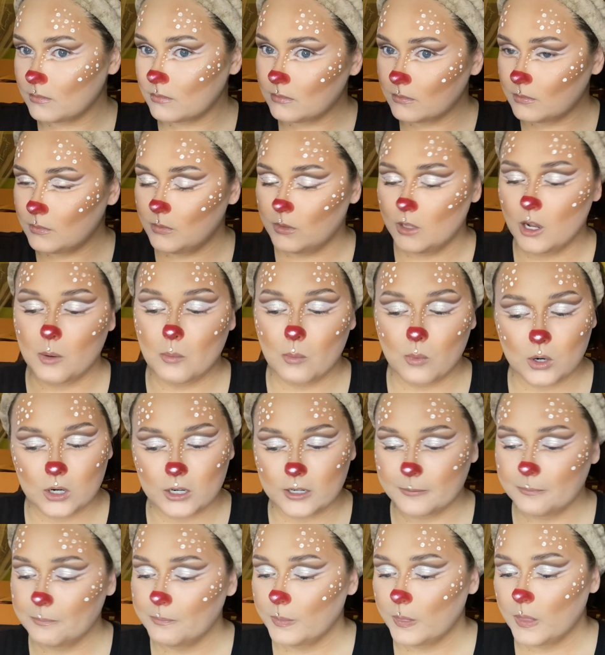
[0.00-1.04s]
No
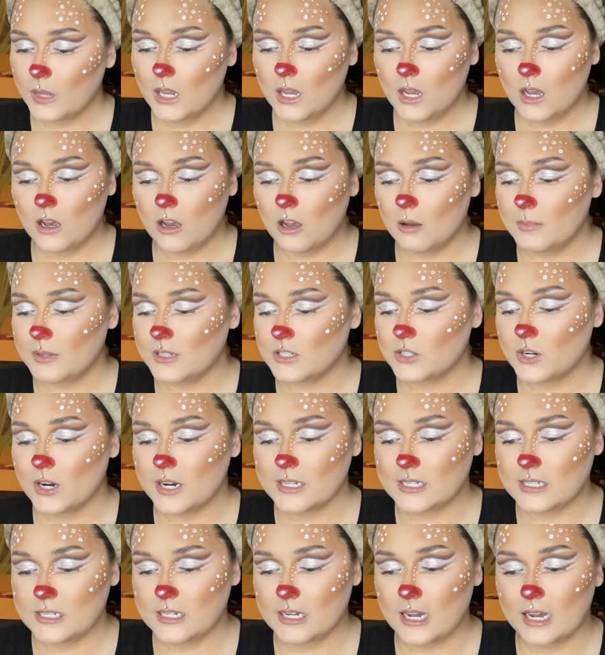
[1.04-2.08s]
more. It's
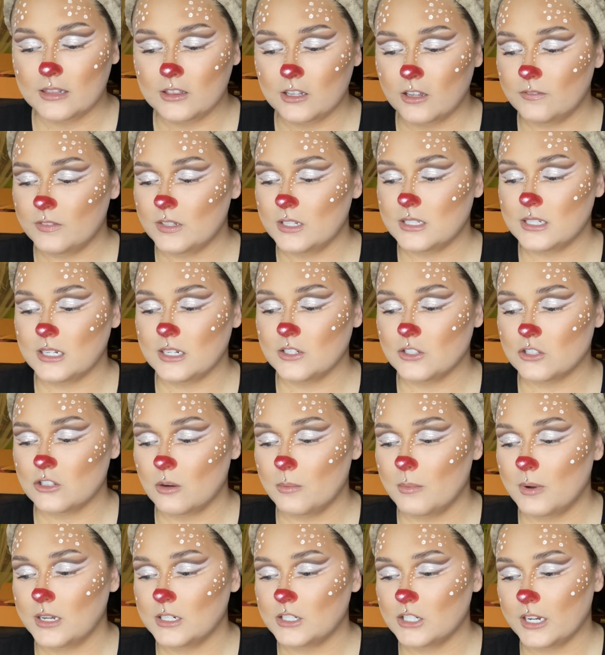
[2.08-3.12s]
crazy. I love these things so
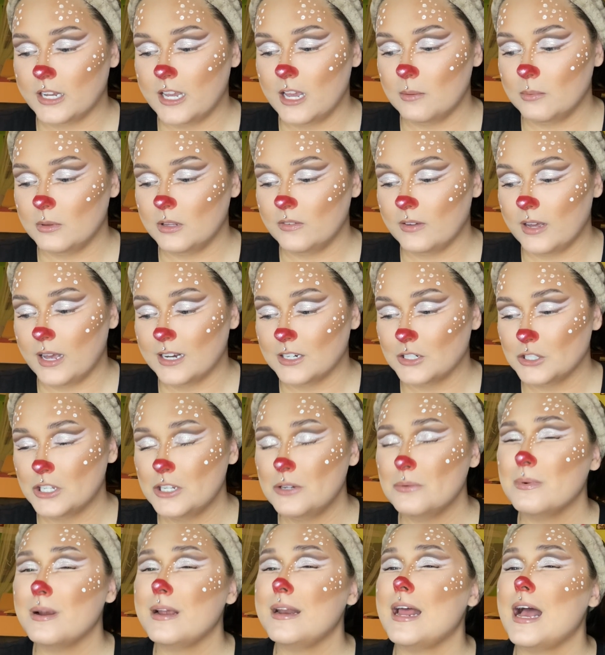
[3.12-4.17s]
much. I can't believe I actually
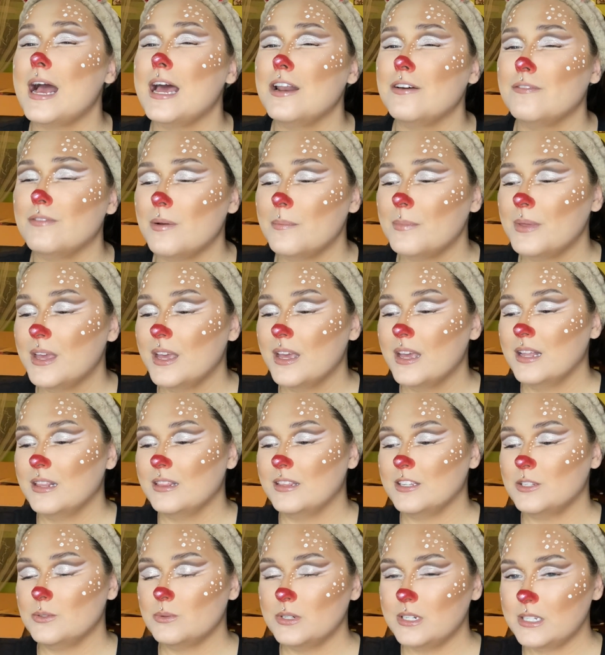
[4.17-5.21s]
ran out of them.
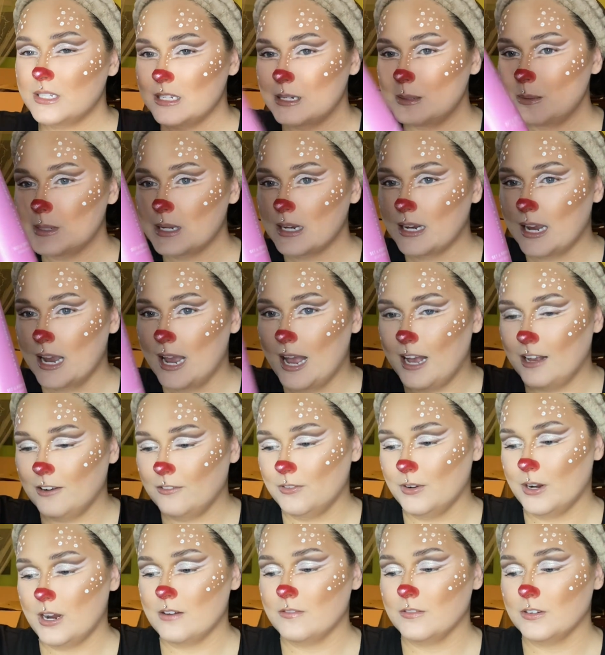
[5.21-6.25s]
This one, it seems like I had
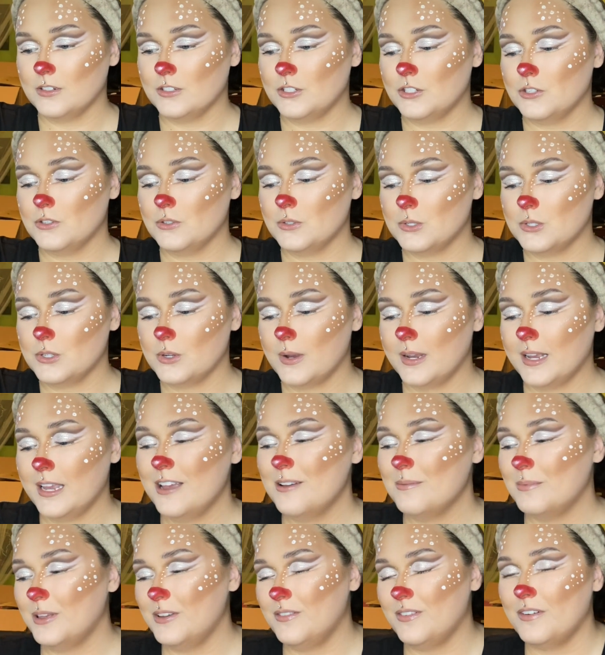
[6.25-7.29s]
forever too, so I
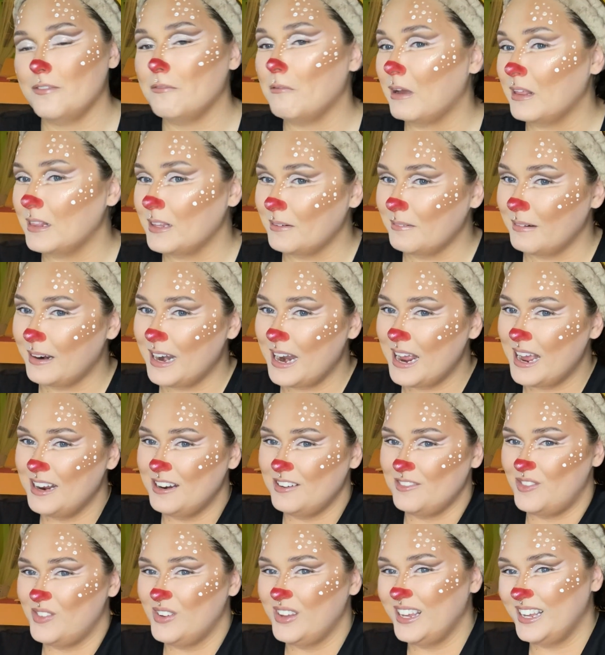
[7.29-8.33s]
can't believe I finally ran
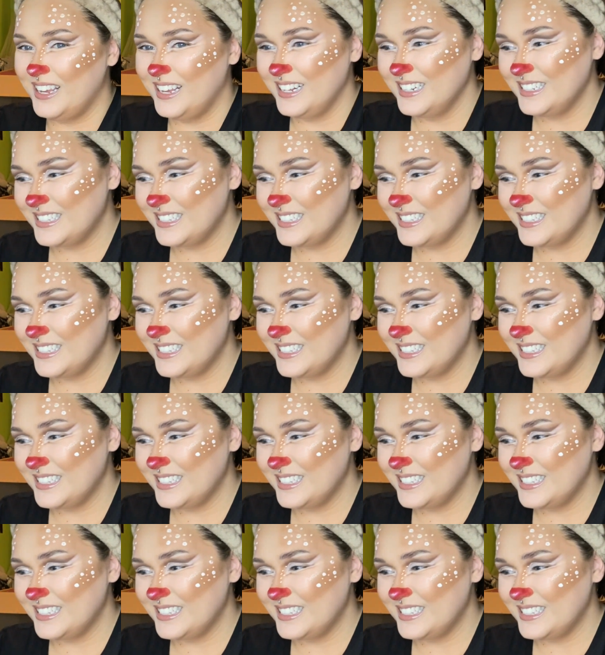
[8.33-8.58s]
out of it.